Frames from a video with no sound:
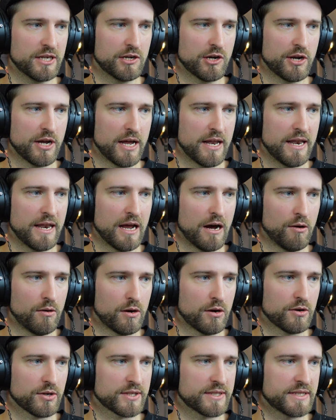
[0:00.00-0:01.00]
going to allow
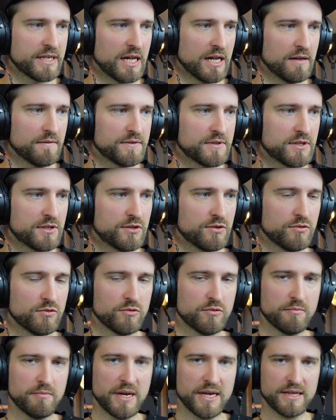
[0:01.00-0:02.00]
ourselves
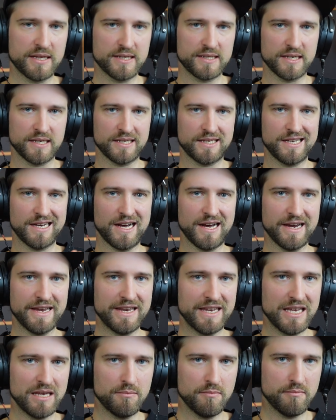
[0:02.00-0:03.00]
to make this a
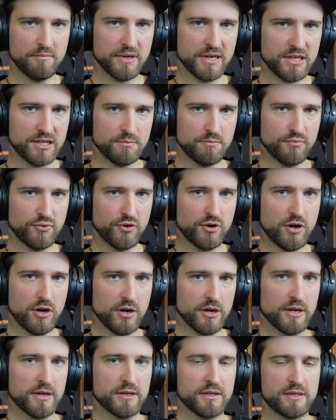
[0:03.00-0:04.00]
tiny bit
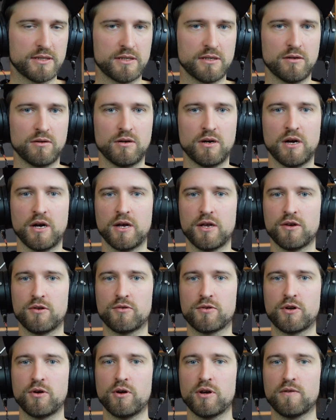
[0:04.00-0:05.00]
broader. So
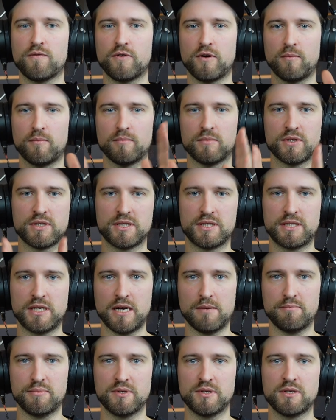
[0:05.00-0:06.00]
you're going from
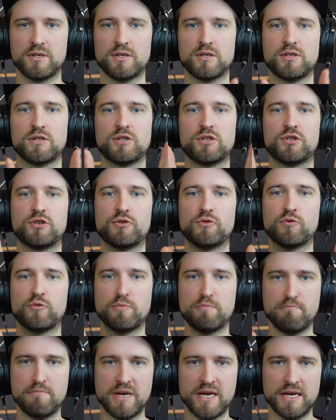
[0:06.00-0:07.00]
sub
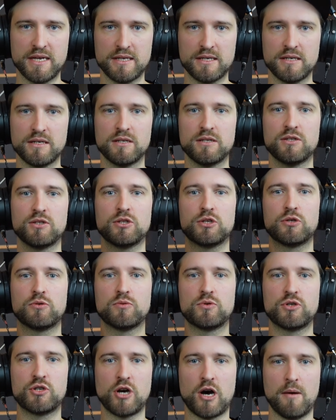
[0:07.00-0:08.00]
to mid
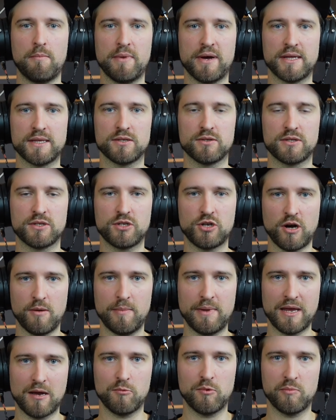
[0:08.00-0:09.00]
to top end. So the
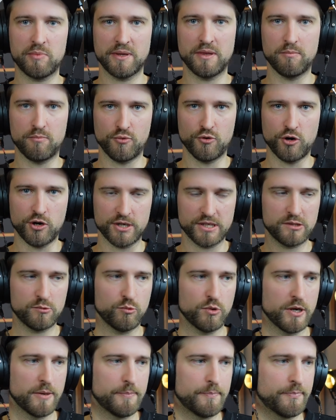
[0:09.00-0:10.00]
top layer will be the
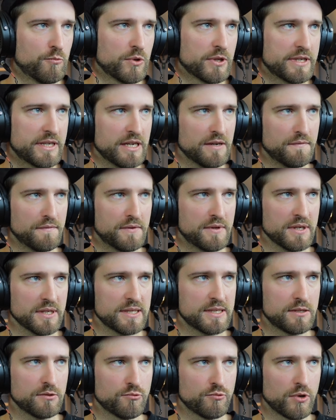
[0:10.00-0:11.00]
broadest one. We'll give
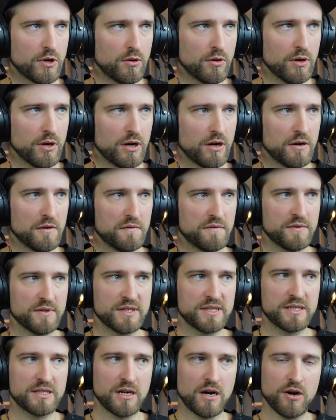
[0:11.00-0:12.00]
this the role of
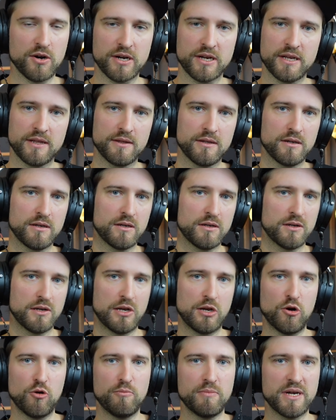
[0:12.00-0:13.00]
starting in the
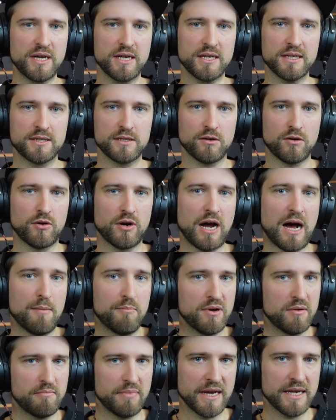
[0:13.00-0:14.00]
low mids or
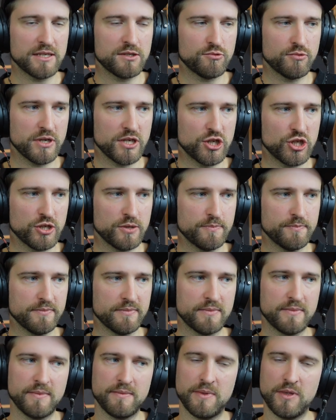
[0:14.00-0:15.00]
upper bass region.
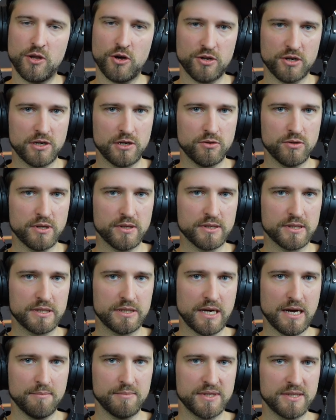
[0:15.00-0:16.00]
not including the
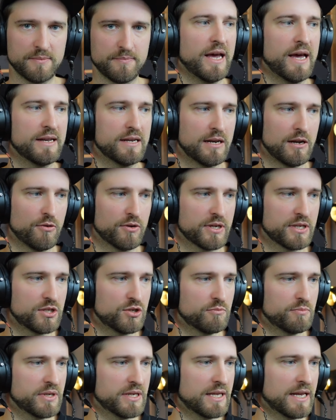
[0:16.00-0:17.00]
subs, and allowing it
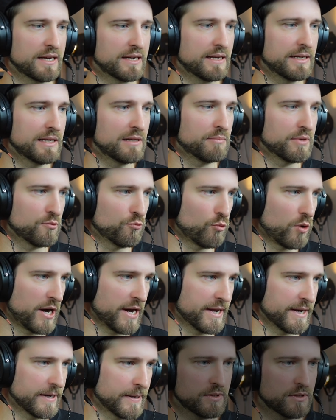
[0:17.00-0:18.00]
to be like a little bit
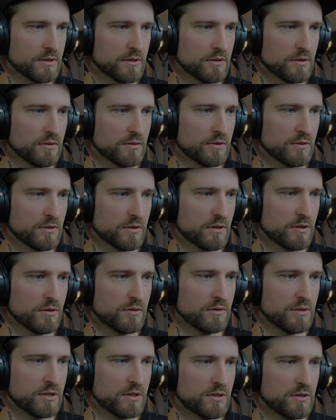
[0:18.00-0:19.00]
wider. So you
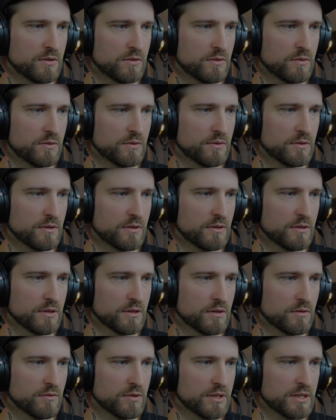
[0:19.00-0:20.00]
go into the
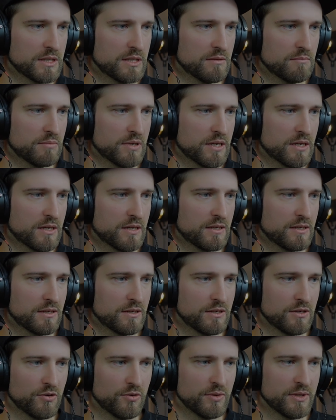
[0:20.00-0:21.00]
unison, but
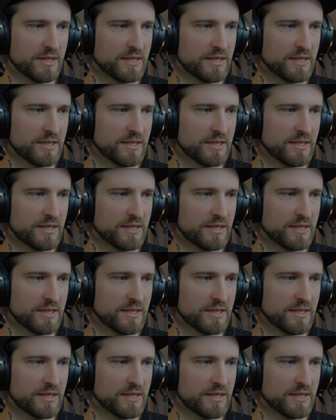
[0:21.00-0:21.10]
only